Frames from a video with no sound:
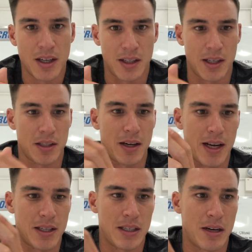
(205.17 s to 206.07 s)
It doesn't
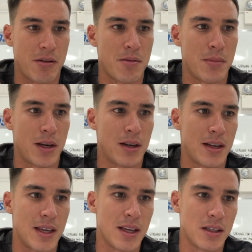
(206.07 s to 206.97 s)
necessarily
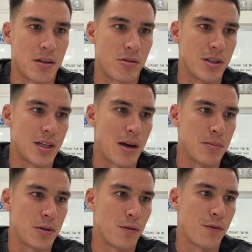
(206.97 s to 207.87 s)
mean easier in
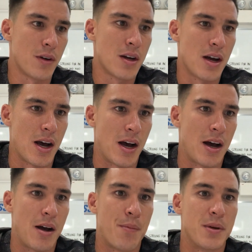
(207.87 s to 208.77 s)
terms of
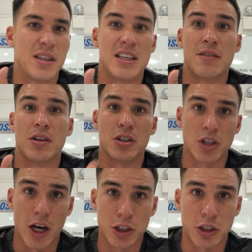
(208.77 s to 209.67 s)
a perceived
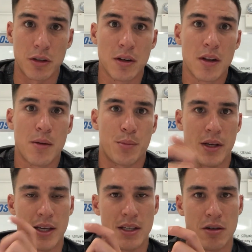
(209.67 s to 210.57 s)
exertion,
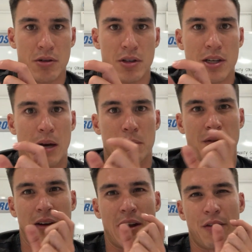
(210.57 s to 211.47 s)
but easier in terms
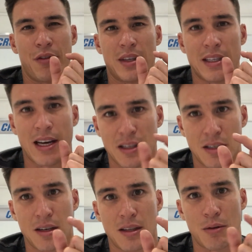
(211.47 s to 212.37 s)
of the level of
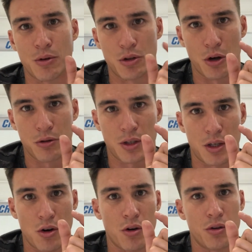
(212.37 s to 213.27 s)
intensity that we're
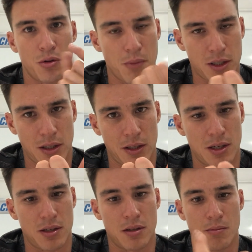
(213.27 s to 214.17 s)
dosing on your muscular
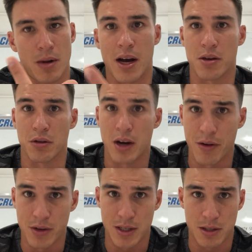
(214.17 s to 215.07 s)
system and your
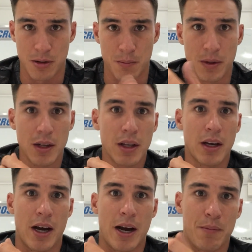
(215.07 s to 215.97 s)
nervous system.
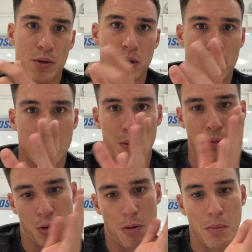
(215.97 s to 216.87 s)
So typically
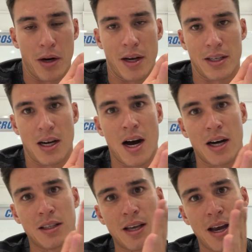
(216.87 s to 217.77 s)
we'll go Monday as a
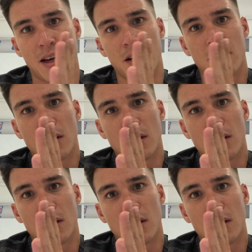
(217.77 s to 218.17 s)
hard day,